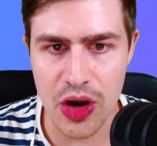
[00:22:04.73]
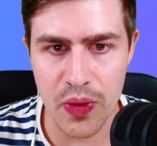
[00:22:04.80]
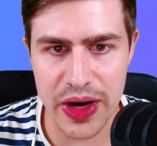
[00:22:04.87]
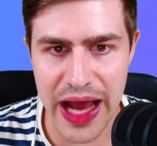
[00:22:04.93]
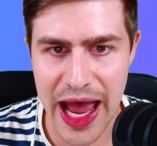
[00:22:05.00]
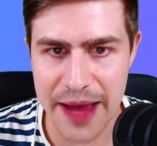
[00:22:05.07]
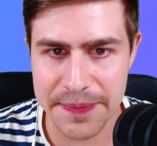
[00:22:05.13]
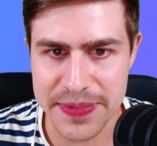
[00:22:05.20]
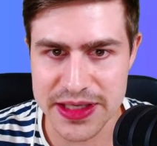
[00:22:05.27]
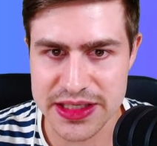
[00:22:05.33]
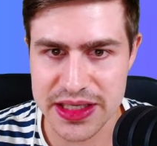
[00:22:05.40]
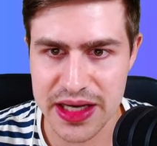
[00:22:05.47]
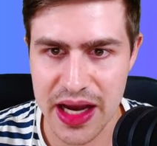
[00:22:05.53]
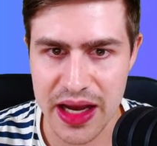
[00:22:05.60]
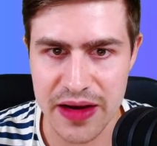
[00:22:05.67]
know what
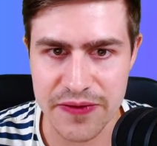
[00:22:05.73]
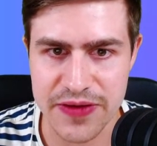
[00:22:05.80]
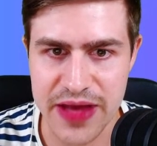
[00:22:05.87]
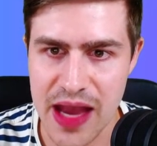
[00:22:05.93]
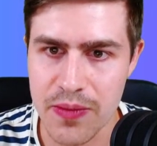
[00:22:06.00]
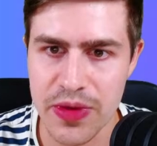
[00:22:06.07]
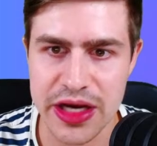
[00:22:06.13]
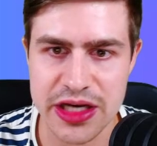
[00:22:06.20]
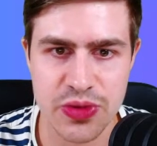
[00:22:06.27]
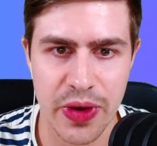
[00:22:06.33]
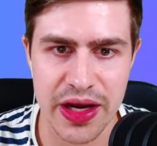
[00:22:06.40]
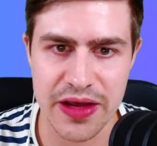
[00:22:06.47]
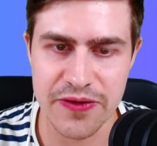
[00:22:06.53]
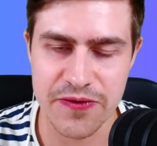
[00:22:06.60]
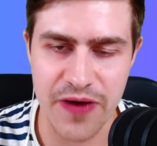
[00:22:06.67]
happens in kind of game week
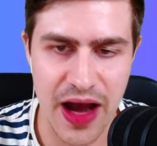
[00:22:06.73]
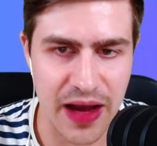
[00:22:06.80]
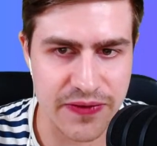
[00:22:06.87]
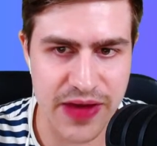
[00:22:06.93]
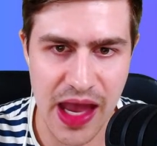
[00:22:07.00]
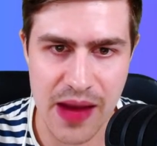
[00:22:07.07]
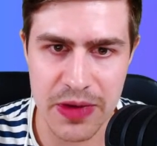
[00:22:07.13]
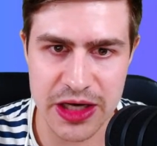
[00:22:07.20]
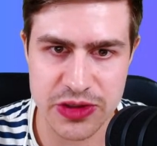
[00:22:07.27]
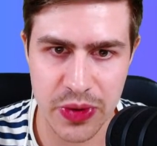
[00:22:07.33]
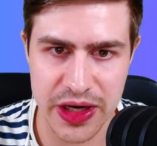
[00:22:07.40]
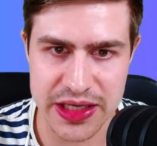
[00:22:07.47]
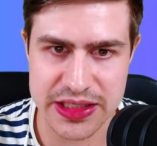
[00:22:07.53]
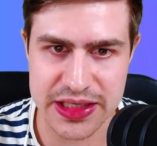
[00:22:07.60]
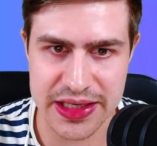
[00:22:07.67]
25, game week
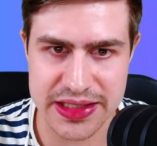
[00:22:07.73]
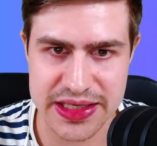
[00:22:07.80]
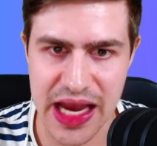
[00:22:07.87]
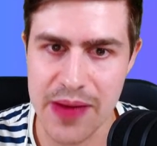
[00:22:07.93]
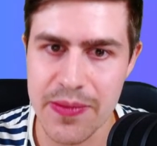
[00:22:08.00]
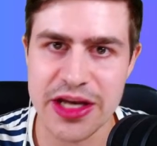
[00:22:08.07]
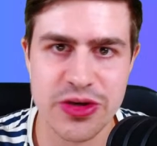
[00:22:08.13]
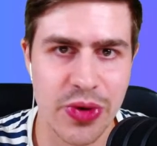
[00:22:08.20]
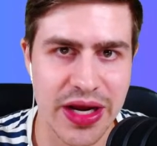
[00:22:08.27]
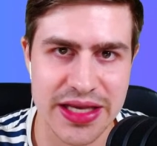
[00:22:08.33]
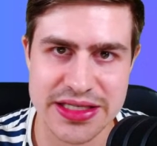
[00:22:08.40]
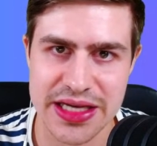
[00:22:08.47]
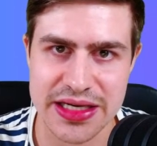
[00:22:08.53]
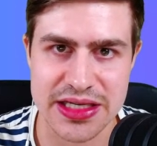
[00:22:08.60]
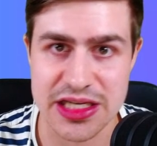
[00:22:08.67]
26. Game week
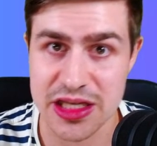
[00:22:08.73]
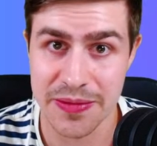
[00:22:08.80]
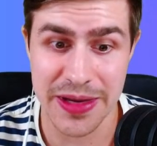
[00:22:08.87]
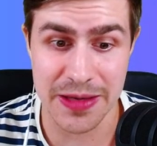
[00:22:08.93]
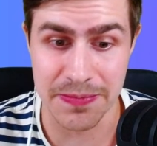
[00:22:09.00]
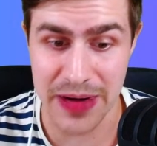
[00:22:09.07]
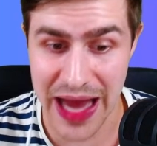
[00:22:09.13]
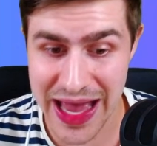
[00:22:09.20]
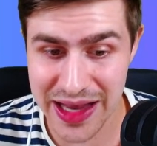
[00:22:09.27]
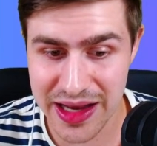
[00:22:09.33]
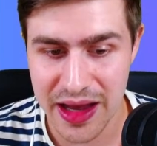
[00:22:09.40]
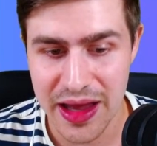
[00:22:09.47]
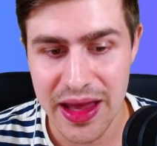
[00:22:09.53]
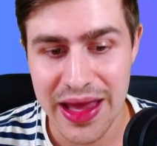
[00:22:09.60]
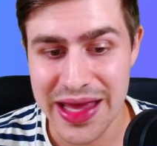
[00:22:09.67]
26 is the big
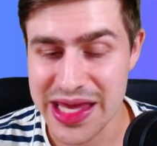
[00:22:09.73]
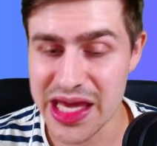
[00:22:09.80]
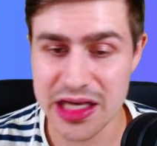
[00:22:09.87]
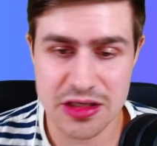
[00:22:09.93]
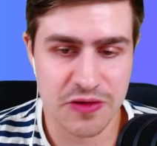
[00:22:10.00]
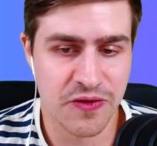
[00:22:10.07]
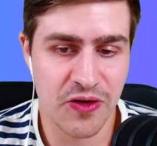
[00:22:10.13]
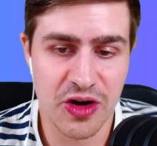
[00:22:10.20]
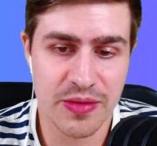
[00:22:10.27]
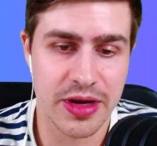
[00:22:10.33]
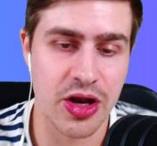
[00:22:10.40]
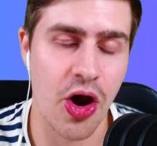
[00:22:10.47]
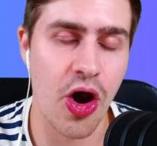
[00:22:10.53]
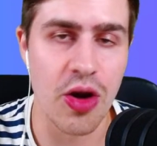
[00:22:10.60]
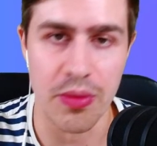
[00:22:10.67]
blank. He has Fulham
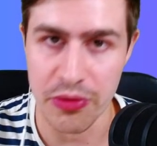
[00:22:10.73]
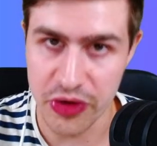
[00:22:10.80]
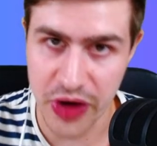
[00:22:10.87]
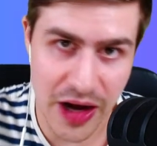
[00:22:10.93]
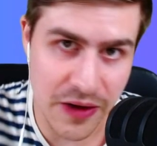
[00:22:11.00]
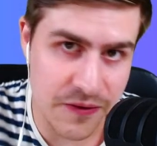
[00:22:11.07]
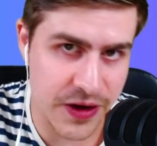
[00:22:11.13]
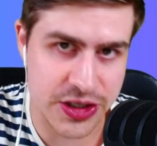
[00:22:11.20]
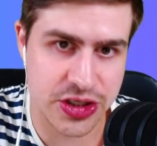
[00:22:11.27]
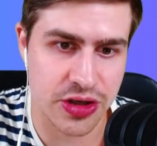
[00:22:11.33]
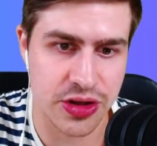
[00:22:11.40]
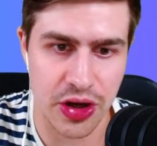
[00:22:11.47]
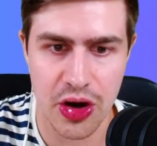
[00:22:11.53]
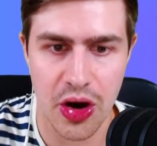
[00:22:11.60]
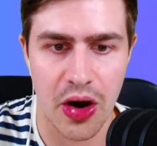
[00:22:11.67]
at home. Great fixture
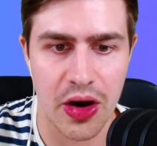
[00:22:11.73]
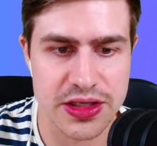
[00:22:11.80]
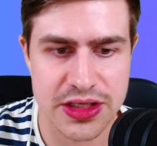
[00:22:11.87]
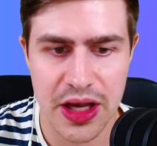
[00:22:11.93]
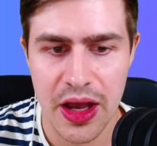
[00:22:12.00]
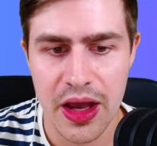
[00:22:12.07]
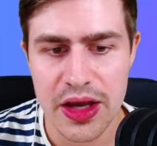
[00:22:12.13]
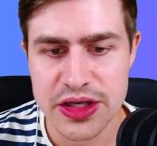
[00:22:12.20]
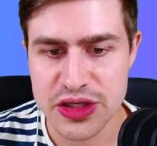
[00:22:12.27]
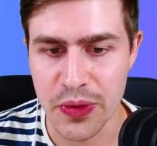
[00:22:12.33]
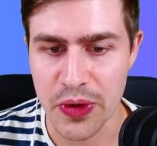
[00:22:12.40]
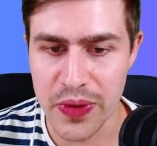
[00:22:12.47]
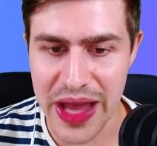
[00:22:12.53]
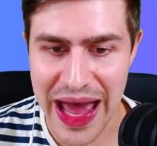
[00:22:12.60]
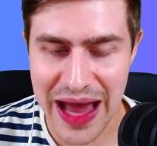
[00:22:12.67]
on the cards. So
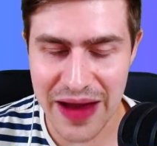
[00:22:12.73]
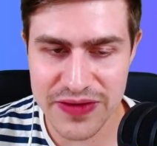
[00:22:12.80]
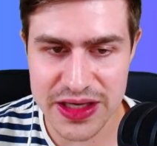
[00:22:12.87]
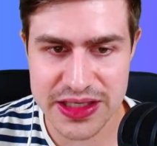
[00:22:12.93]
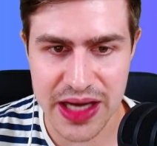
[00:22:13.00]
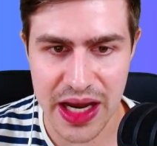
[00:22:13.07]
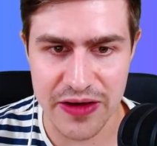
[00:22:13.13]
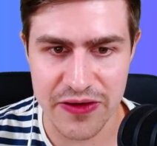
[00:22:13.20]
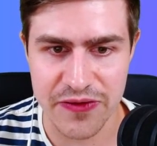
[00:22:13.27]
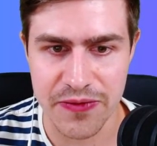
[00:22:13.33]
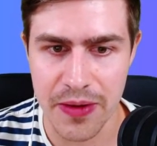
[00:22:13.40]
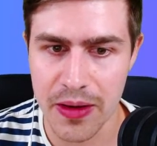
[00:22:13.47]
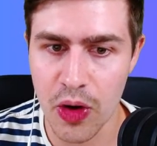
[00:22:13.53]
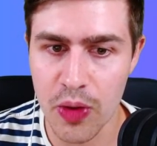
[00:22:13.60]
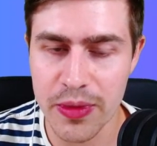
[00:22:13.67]
when we have this kind
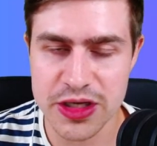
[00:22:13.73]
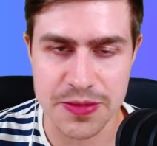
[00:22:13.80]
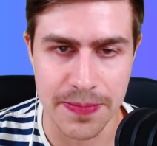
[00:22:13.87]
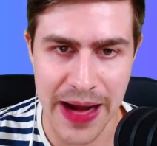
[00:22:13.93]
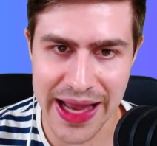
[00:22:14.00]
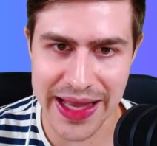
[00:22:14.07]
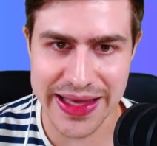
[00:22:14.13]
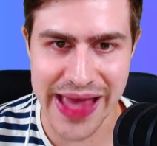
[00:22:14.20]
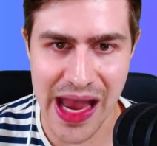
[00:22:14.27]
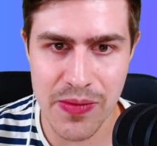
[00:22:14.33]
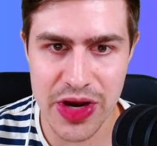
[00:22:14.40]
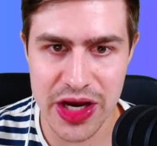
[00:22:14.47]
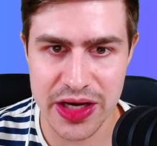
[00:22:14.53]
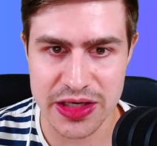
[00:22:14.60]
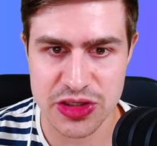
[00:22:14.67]
of almost blank
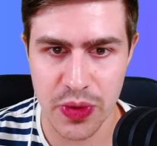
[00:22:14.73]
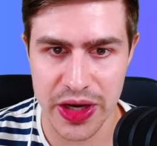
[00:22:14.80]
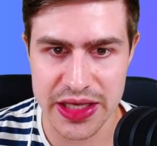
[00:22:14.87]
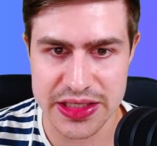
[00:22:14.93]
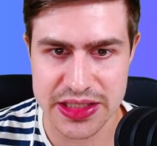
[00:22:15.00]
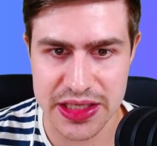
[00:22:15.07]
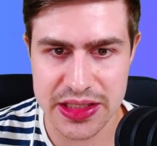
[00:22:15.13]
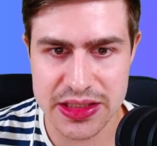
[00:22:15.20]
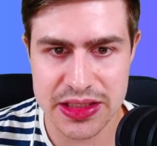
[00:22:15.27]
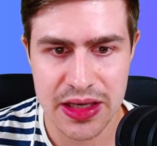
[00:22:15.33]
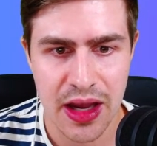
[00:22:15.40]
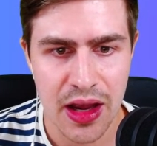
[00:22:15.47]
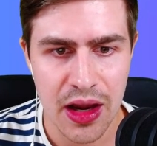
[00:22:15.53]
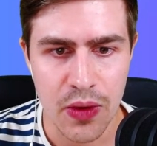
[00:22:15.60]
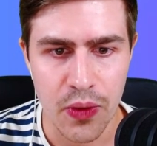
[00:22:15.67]
game week in 26,
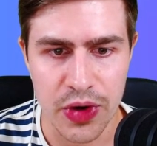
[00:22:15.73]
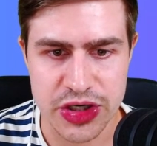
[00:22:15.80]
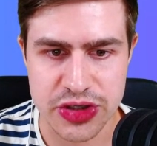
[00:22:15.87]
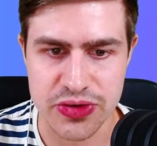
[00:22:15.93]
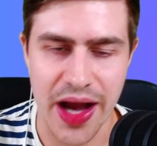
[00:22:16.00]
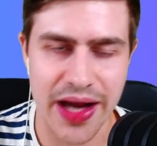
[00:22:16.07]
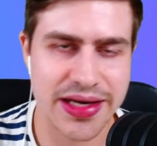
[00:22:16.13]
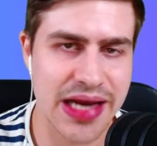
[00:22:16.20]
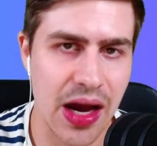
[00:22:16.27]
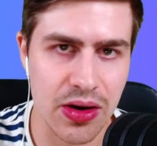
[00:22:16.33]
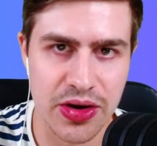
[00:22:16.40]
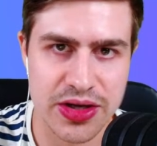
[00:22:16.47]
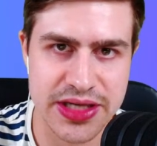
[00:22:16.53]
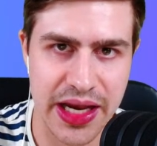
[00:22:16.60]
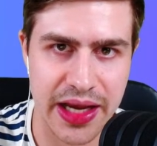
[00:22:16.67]
which right now
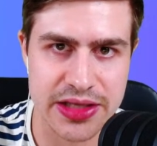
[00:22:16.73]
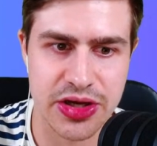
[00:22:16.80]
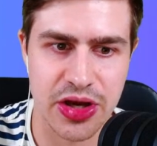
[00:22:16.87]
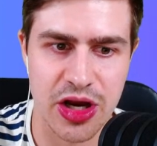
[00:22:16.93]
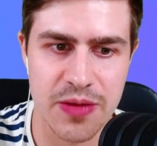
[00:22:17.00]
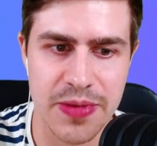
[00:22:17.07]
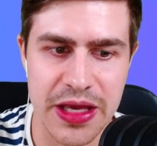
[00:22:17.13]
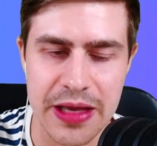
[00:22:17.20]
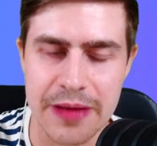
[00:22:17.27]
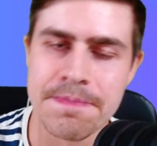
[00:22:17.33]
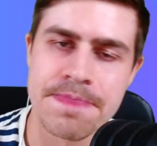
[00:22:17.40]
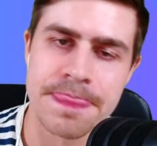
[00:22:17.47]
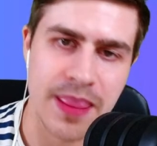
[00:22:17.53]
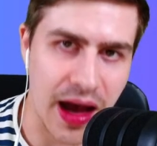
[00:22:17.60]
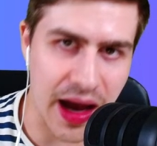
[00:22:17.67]
looks like it's going to be
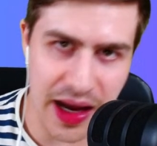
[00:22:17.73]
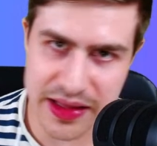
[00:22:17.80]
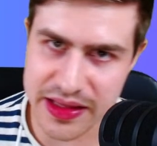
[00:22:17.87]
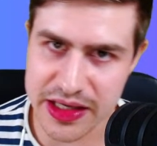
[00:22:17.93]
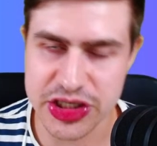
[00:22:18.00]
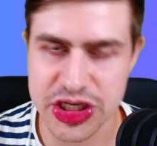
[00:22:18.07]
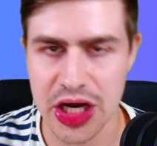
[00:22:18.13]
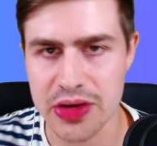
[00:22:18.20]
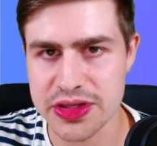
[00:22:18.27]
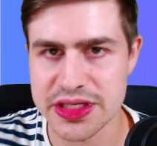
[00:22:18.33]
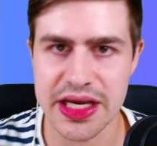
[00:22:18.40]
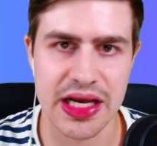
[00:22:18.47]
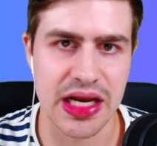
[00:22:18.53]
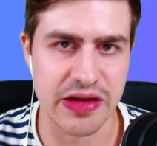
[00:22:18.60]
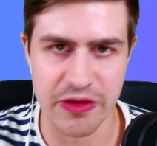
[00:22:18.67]
either
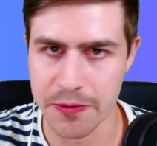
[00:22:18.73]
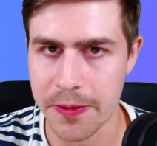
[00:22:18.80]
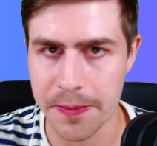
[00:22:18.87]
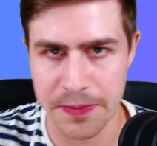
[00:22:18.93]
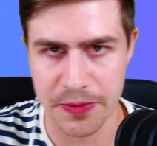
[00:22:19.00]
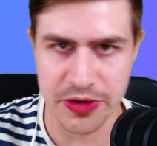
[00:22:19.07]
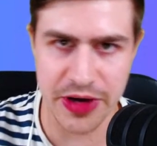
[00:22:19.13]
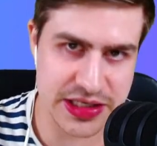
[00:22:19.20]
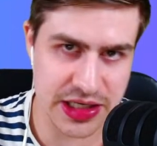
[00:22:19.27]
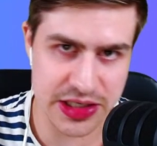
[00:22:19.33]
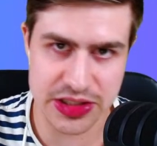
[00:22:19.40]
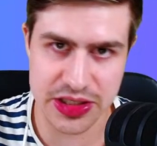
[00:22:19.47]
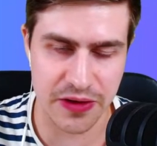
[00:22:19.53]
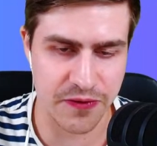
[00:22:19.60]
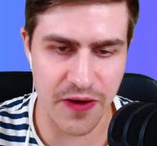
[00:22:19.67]
Chelsea and Liverpool
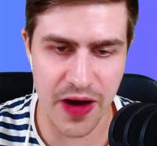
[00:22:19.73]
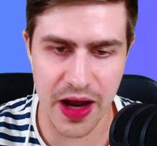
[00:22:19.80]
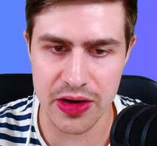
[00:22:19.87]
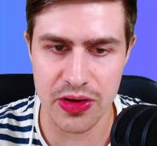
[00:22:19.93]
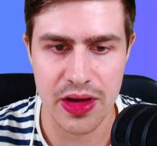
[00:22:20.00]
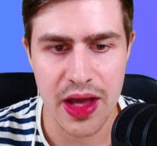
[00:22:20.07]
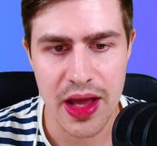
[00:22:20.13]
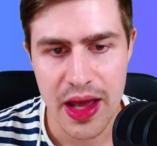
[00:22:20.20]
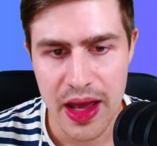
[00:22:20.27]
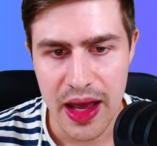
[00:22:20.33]
progressing to the final.